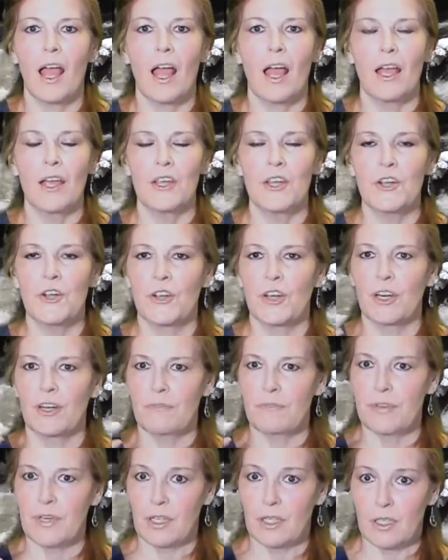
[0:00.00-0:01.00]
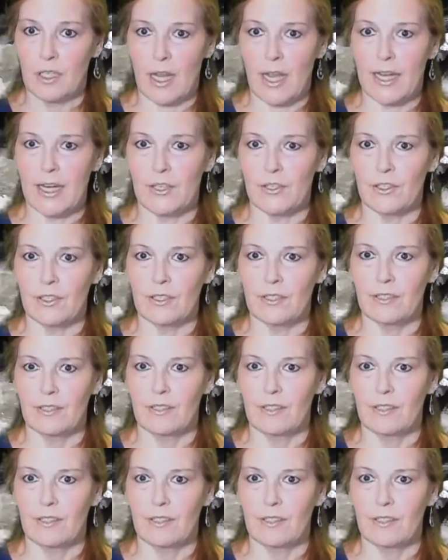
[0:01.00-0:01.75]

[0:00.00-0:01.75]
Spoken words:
You're going to feel lighter.